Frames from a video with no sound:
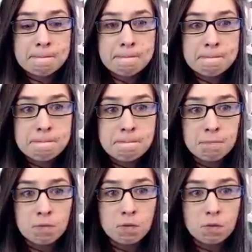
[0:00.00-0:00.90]

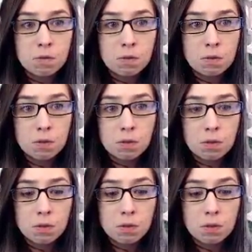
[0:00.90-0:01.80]

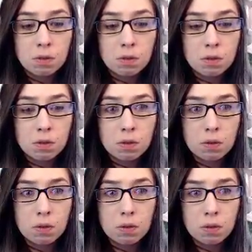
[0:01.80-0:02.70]

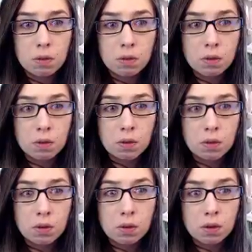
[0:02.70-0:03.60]

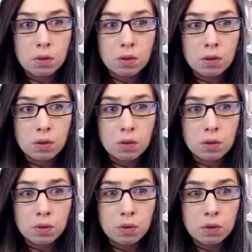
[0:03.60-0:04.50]

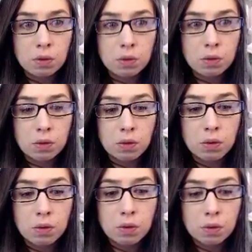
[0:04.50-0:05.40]

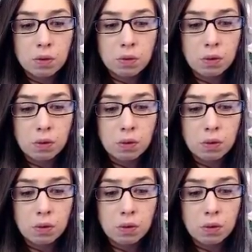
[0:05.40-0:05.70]
(no one is talking)